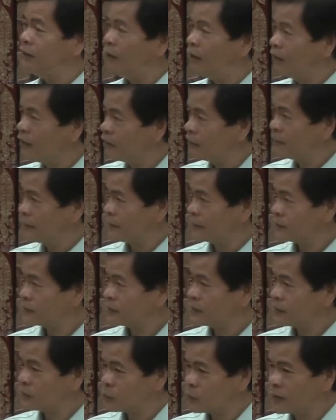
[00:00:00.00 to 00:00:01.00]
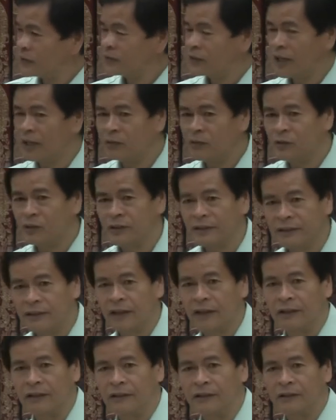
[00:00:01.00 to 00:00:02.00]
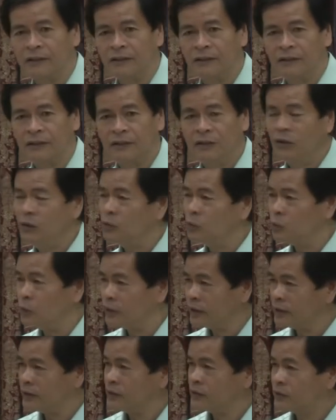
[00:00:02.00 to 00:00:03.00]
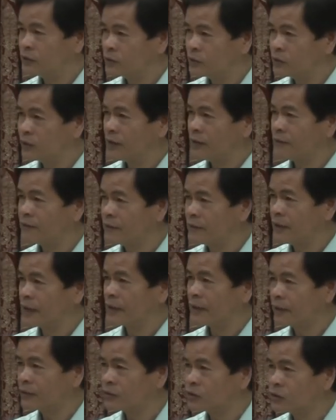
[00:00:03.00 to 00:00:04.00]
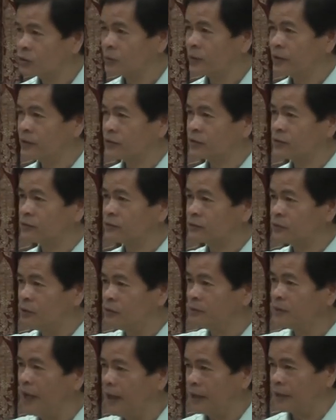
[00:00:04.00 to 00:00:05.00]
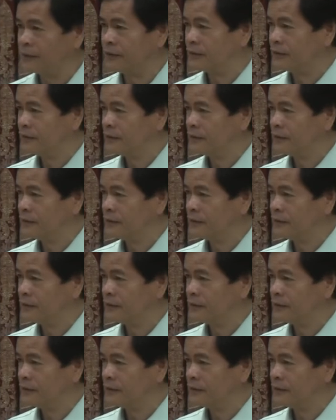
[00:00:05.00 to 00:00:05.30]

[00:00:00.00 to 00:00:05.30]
all of us, one time or another, we need to have that assurance from God